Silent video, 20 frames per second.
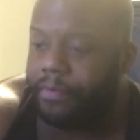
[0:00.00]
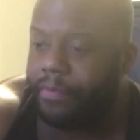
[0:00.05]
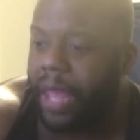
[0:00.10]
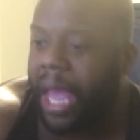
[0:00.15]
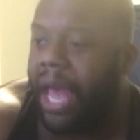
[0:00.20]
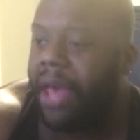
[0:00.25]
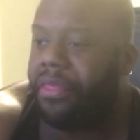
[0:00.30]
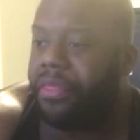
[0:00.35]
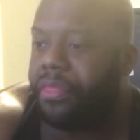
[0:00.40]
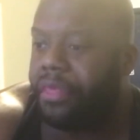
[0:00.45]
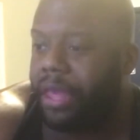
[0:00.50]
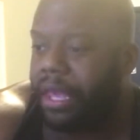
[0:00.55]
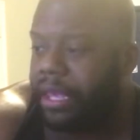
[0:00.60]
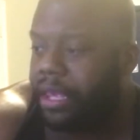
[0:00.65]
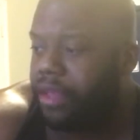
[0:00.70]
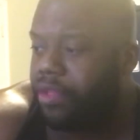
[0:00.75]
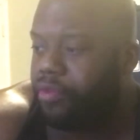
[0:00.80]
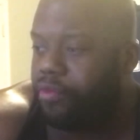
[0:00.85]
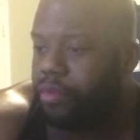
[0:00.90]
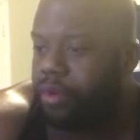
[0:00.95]
I
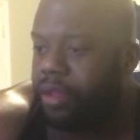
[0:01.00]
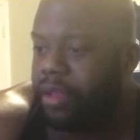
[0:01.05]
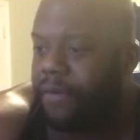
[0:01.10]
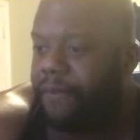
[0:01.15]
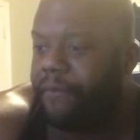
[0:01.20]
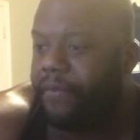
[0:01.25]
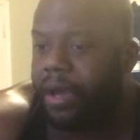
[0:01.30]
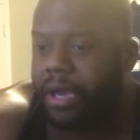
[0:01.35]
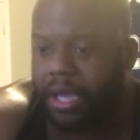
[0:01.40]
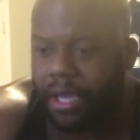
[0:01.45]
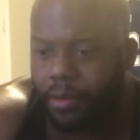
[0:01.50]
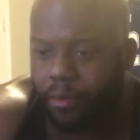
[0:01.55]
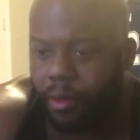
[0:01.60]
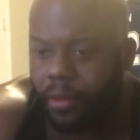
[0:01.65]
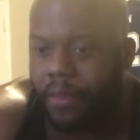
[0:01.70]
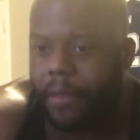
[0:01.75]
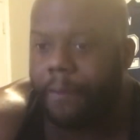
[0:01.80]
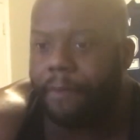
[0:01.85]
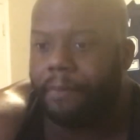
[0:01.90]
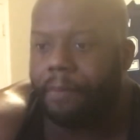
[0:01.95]
think it's really fucking
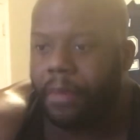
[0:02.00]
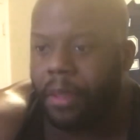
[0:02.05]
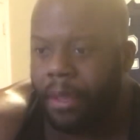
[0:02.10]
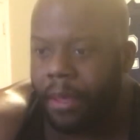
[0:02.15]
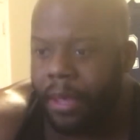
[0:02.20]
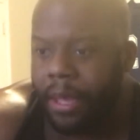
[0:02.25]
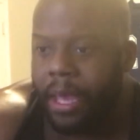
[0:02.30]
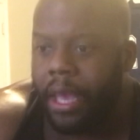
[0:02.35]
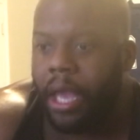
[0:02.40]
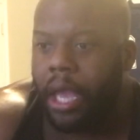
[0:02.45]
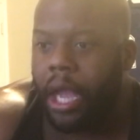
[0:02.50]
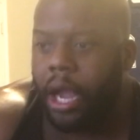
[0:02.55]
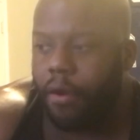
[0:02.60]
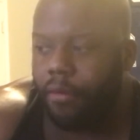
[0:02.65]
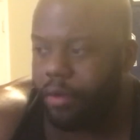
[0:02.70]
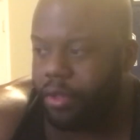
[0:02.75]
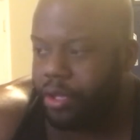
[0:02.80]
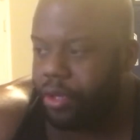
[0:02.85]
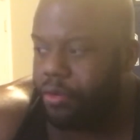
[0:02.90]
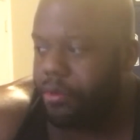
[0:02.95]
with him. I
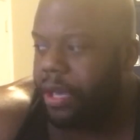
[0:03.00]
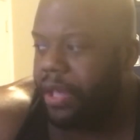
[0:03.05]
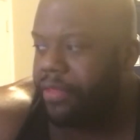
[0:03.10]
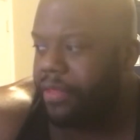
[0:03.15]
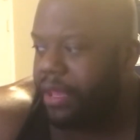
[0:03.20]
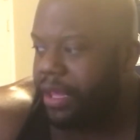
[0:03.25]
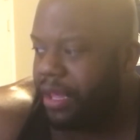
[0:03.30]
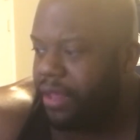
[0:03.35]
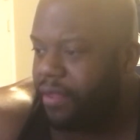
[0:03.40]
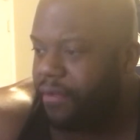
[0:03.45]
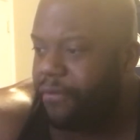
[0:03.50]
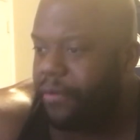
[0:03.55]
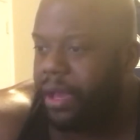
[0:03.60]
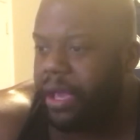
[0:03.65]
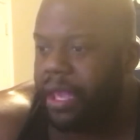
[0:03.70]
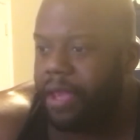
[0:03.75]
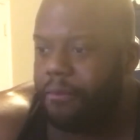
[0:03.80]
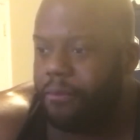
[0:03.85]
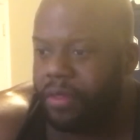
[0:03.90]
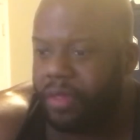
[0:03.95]
really do. I think it's
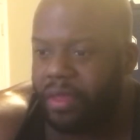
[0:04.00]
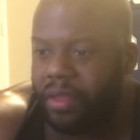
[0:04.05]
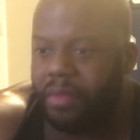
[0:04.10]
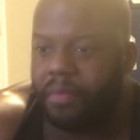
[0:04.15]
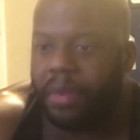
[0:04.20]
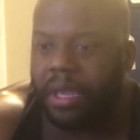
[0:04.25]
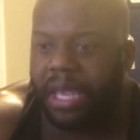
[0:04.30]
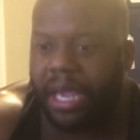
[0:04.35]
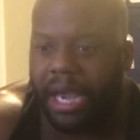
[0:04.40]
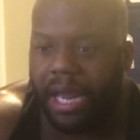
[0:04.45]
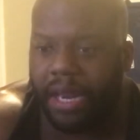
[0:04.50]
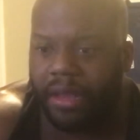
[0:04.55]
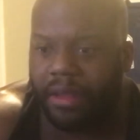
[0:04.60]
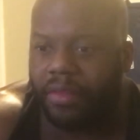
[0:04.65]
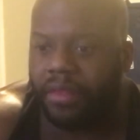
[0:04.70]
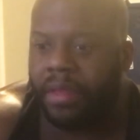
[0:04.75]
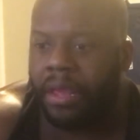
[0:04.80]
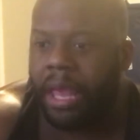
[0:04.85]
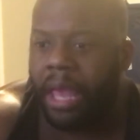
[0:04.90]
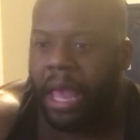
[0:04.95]
fucking with his
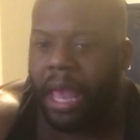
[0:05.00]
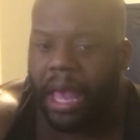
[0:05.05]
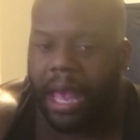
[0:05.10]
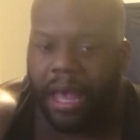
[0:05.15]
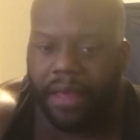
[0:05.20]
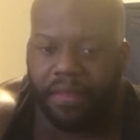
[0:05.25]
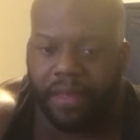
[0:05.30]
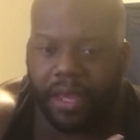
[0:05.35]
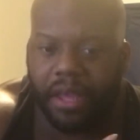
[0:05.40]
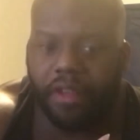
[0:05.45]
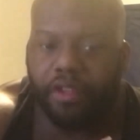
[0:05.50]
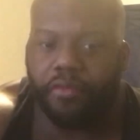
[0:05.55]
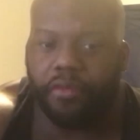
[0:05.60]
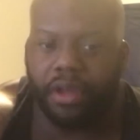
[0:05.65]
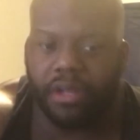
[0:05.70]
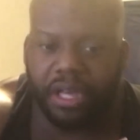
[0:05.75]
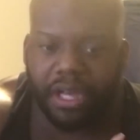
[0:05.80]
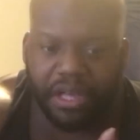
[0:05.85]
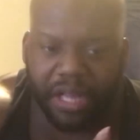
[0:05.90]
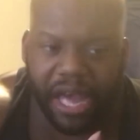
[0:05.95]
mechanics. I think it's
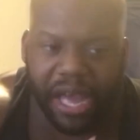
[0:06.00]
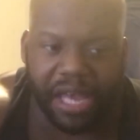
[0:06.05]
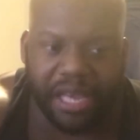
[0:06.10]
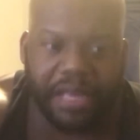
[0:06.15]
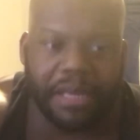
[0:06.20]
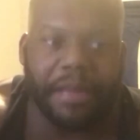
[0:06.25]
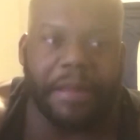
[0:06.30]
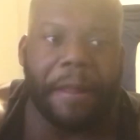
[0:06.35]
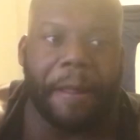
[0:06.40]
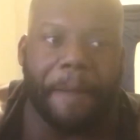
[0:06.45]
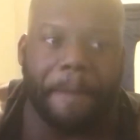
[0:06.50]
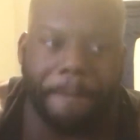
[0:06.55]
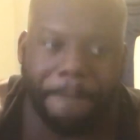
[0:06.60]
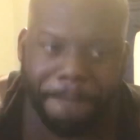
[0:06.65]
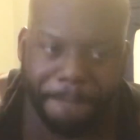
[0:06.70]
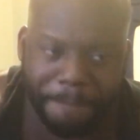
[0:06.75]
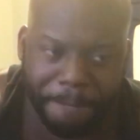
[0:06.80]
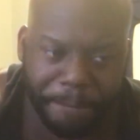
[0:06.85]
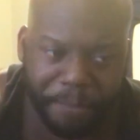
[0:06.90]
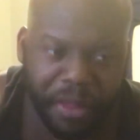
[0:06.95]
really like,
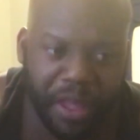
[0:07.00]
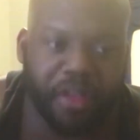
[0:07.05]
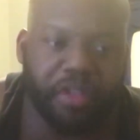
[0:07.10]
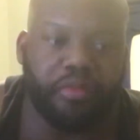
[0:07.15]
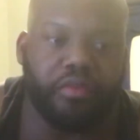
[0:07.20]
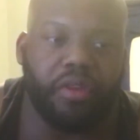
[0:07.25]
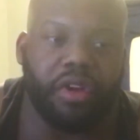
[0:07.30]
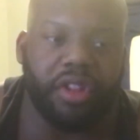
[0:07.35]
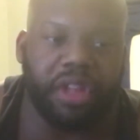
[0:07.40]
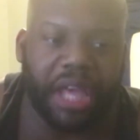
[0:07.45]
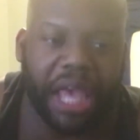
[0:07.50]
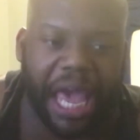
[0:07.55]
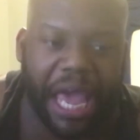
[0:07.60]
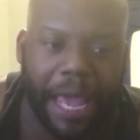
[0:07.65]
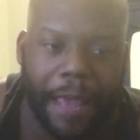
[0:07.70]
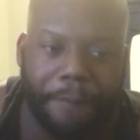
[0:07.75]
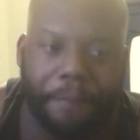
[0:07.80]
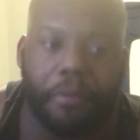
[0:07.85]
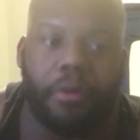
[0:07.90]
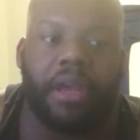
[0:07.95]
it's really
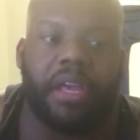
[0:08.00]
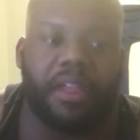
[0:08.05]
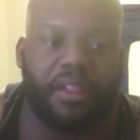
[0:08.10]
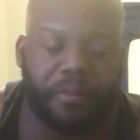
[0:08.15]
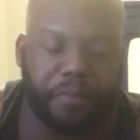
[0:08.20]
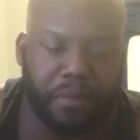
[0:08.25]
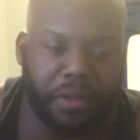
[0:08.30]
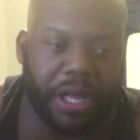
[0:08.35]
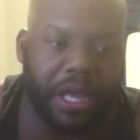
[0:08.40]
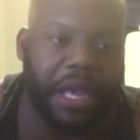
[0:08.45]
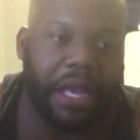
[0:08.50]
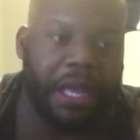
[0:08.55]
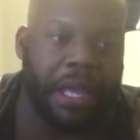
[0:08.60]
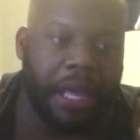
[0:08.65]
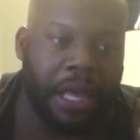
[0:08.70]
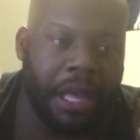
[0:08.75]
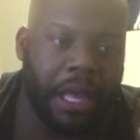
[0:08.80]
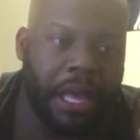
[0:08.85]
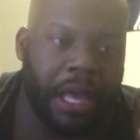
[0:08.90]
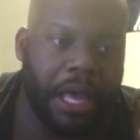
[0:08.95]
hampering his play.
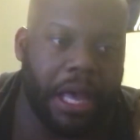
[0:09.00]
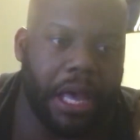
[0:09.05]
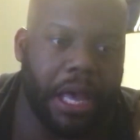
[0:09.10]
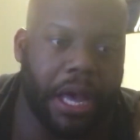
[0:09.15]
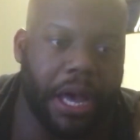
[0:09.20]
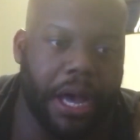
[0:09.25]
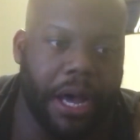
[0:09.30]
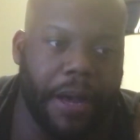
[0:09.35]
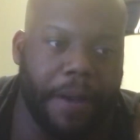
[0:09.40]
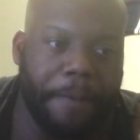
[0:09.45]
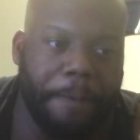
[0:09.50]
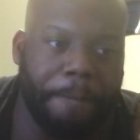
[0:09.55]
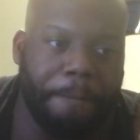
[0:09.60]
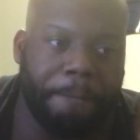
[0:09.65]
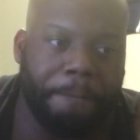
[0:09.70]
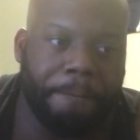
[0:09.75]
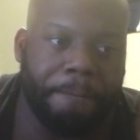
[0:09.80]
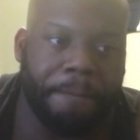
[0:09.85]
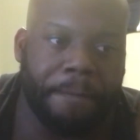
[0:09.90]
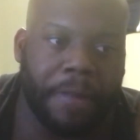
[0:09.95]

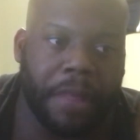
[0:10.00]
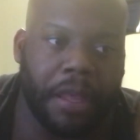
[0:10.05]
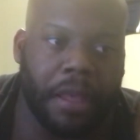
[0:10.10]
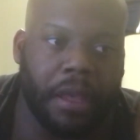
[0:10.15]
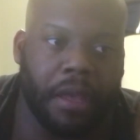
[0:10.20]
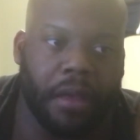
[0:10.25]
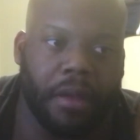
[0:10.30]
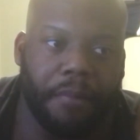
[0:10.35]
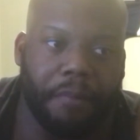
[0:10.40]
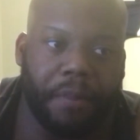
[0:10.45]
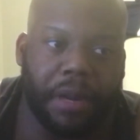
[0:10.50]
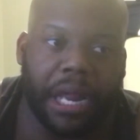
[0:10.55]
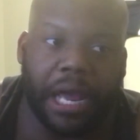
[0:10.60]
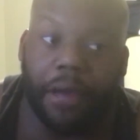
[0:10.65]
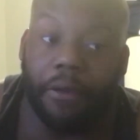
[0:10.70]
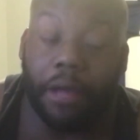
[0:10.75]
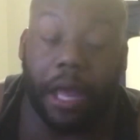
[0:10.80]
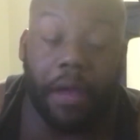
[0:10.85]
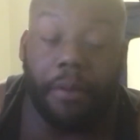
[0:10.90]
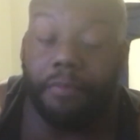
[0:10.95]
Um, but
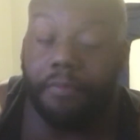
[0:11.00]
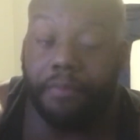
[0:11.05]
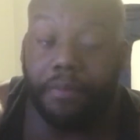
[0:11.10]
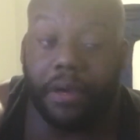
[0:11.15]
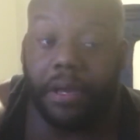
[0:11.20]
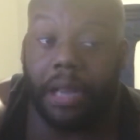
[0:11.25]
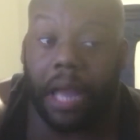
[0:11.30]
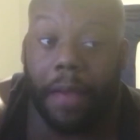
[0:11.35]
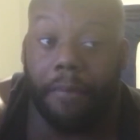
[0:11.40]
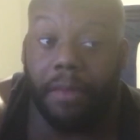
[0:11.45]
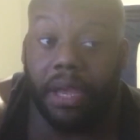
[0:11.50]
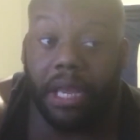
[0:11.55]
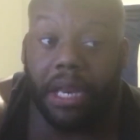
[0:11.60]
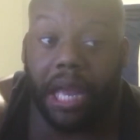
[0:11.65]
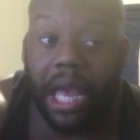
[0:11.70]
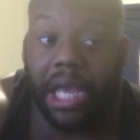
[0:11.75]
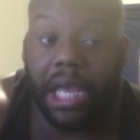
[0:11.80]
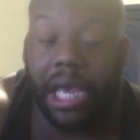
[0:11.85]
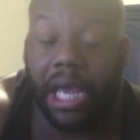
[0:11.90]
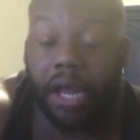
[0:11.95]
I, I, but I
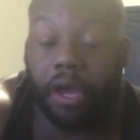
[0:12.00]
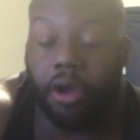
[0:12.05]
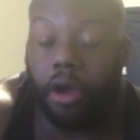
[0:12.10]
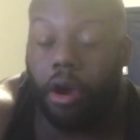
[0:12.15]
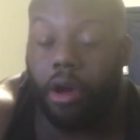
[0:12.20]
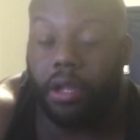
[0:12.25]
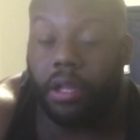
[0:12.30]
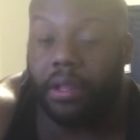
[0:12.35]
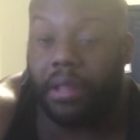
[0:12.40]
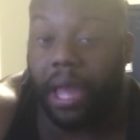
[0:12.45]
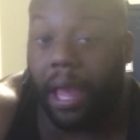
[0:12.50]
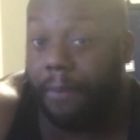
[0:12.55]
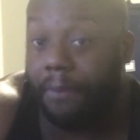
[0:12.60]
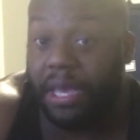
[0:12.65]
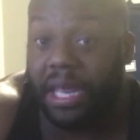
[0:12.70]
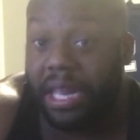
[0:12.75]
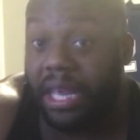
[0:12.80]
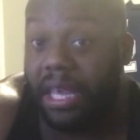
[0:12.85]
mean, I gotta call him. I mean,